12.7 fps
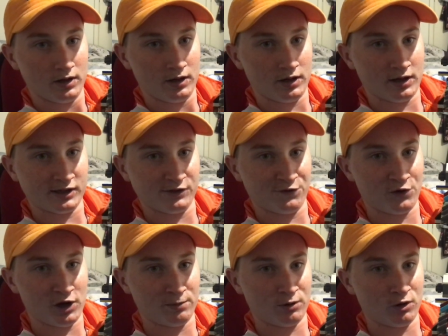It has
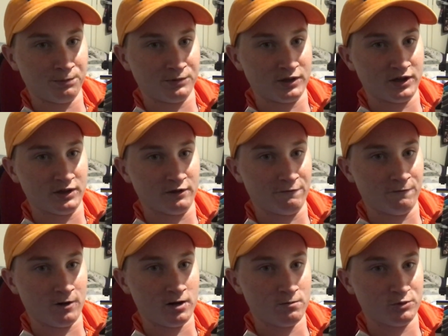fiber optic in the
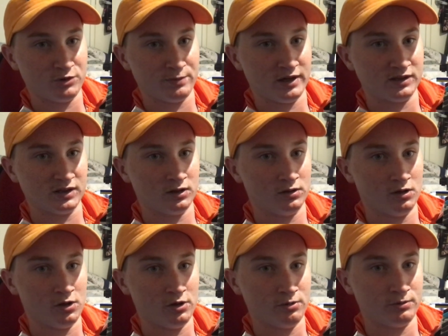front, which makes it
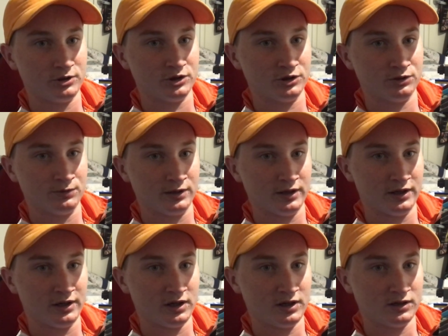glow, which is really
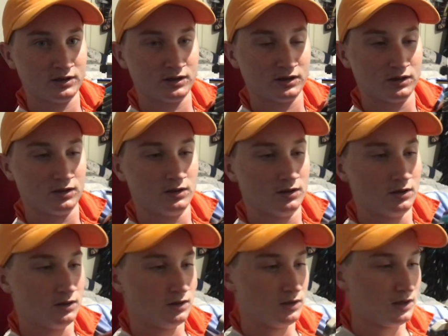nice.
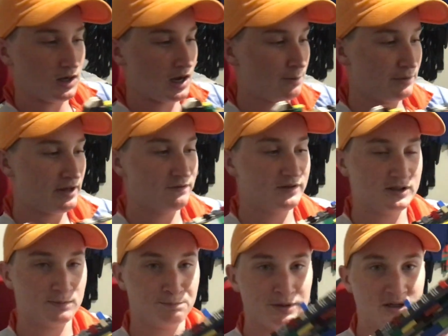We have
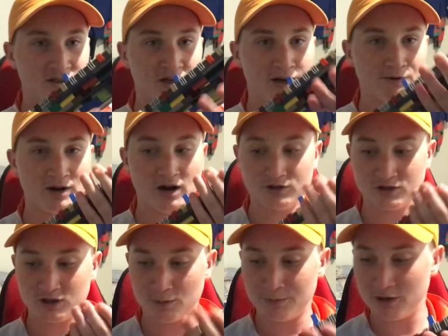this Picatinny rail on the
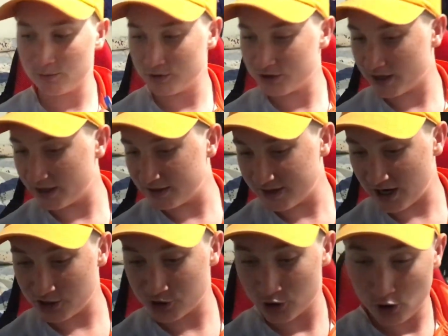top here, which can
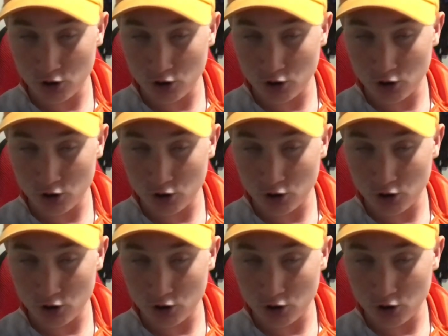attach